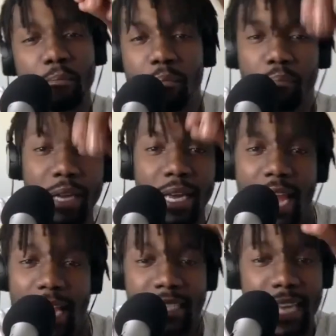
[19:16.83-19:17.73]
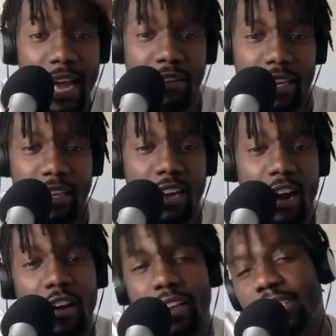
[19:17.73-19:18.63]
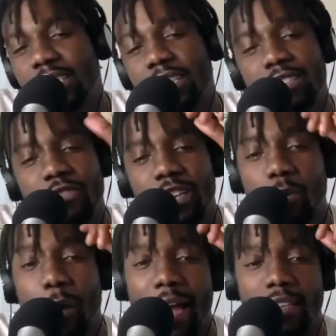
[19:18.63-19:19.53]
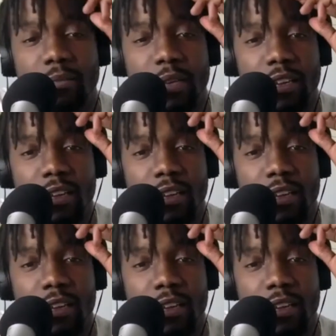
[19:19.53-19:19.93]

play nice now, nigga card is just really whack to me.